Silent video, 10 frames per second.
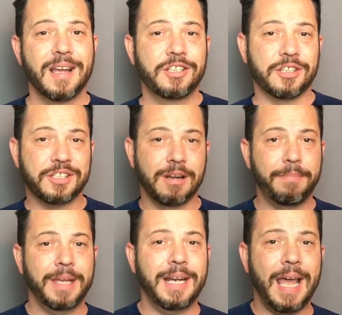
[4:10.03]
Just
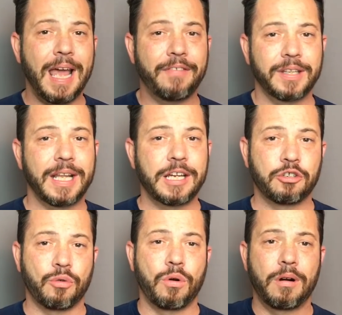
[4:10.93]
something to have in that
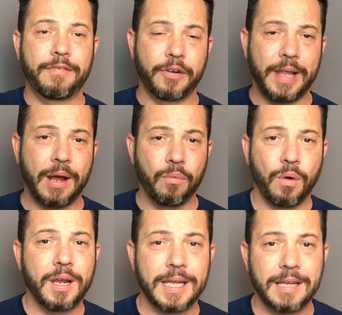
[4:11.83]
drawer for that
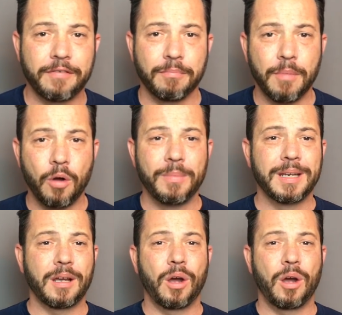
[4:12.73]
what if moment.